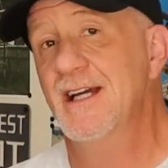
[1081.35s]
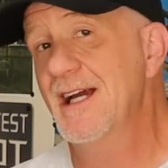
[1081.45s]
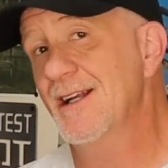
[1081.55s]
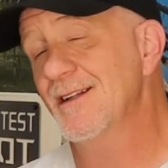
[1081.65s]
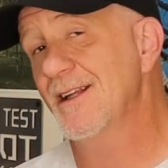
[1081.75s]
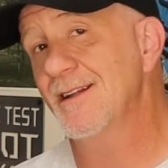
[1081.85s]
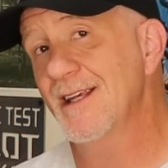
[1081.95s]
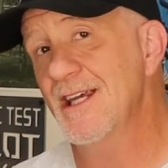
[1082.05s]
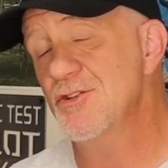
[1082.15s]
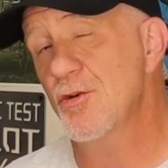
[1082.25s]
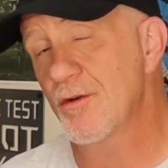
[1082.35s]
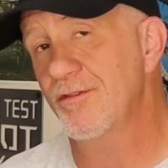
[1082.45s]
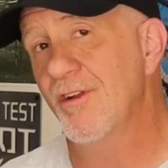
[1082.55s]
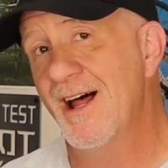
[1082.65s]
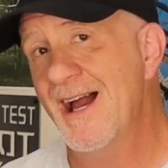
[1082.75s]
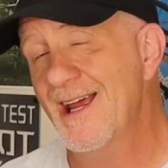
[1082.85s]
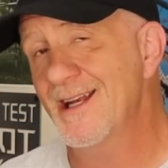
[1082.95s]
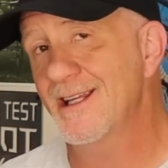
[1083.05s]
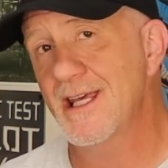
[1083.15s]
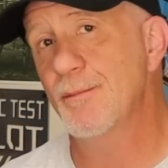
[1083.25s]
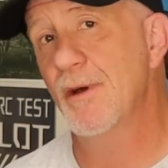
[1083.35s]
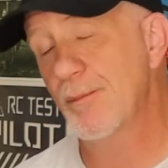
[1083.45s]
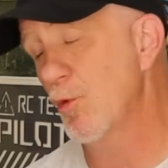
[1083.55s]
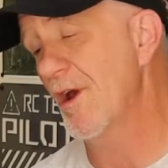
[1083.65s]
and a little easier to fly and keep up